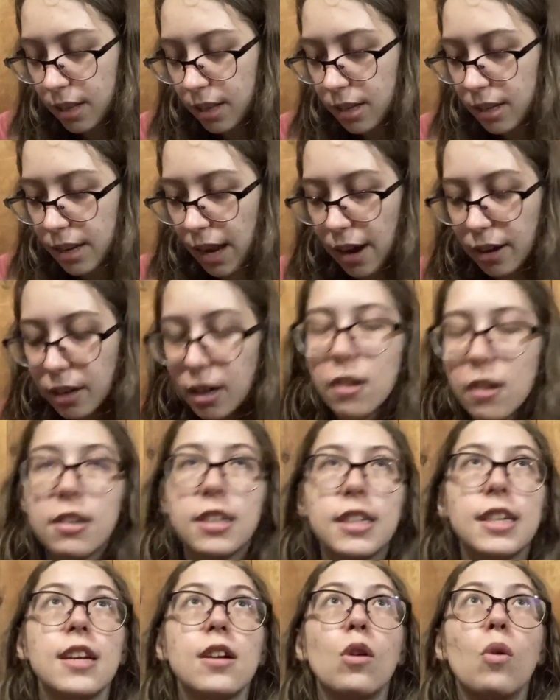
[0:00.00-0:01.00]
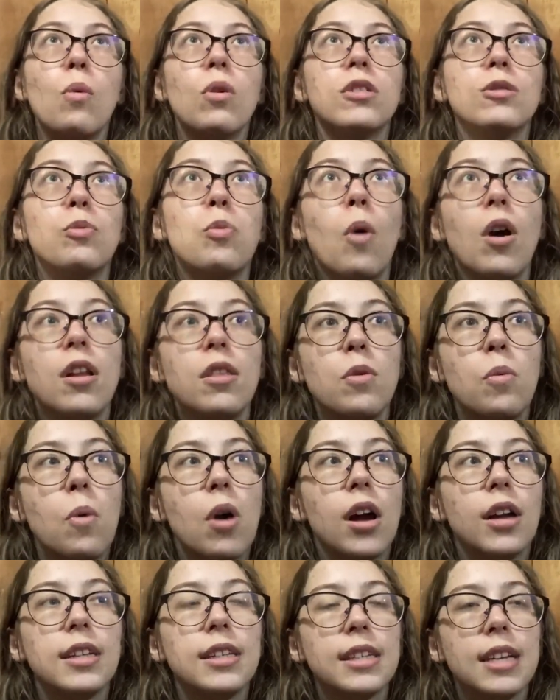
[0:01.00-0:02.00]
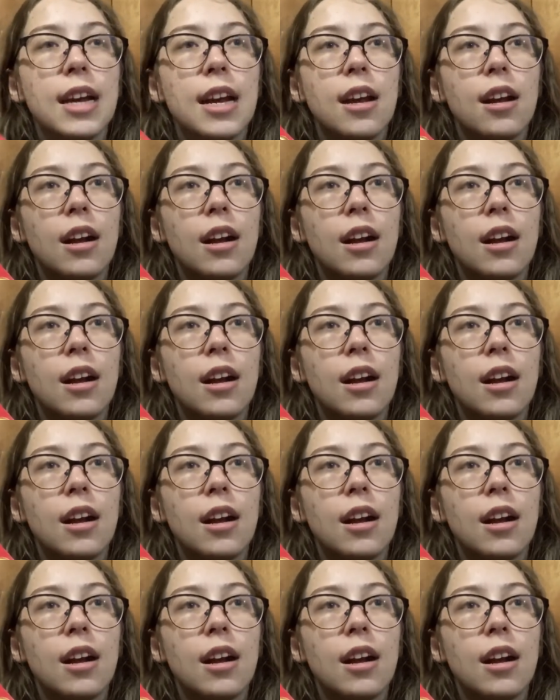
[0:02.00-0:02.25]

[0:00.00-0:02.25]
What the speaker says: Daniel Steele was one of the ones.